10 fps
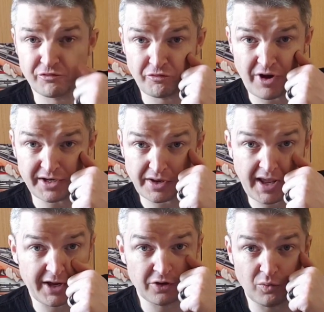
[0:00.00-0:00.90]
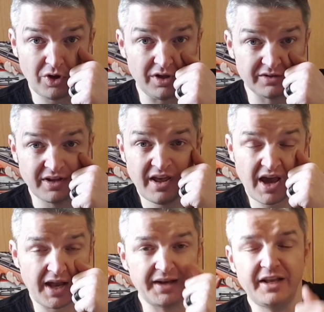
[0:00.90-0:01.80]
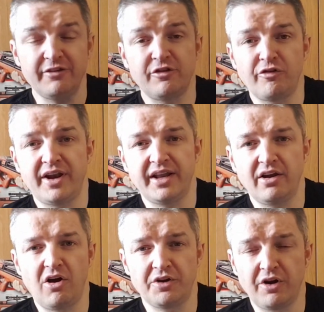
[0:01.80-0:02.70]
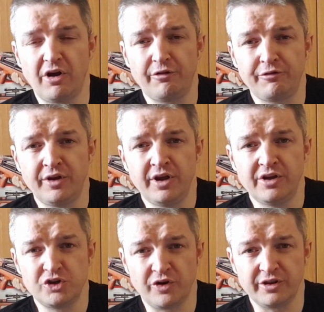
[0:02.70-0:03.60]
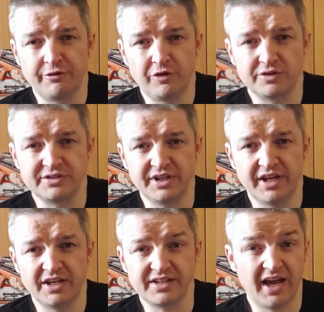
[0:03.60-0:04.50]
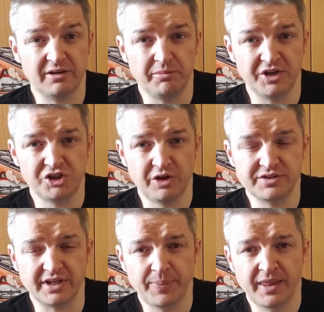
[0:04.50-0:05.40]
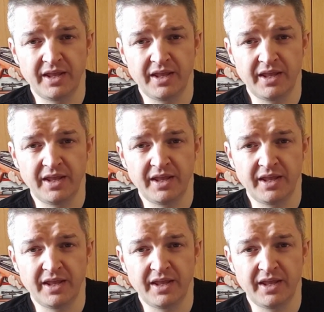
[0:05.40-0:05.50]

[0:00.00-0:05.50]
read Airgun World, and I'd even read it on and off during the 14 years I hadn't been shooting.